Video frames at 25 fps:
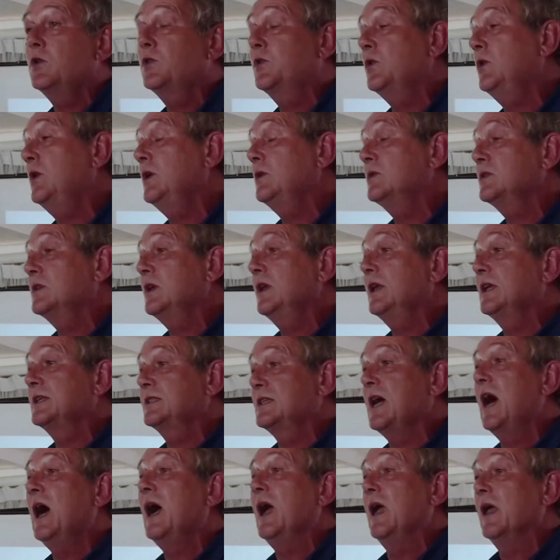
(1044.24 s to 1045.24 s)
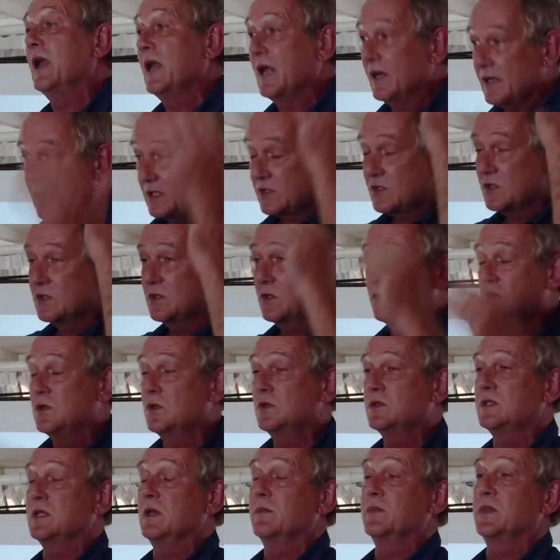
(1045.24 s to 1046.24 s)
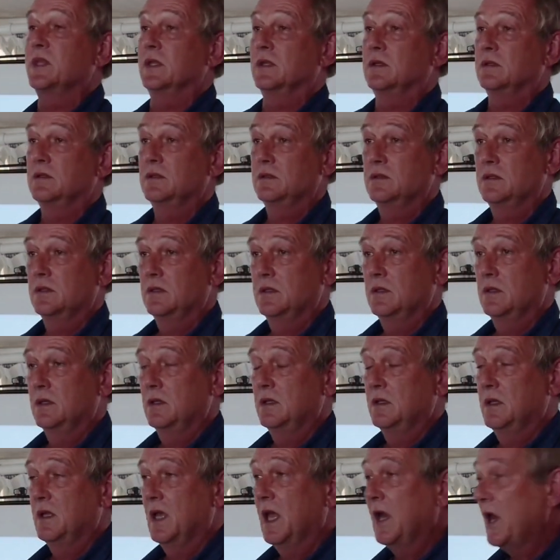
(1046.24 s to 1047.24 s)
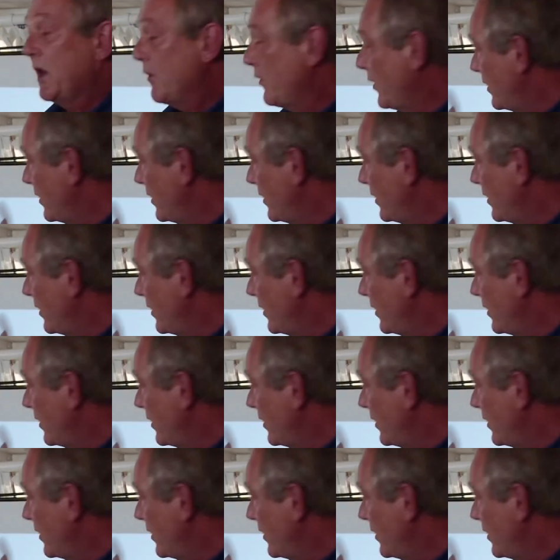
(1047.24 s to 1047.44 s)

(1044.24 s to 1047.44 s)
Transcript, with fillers: who thought he was going to die, and I needed to do something. And I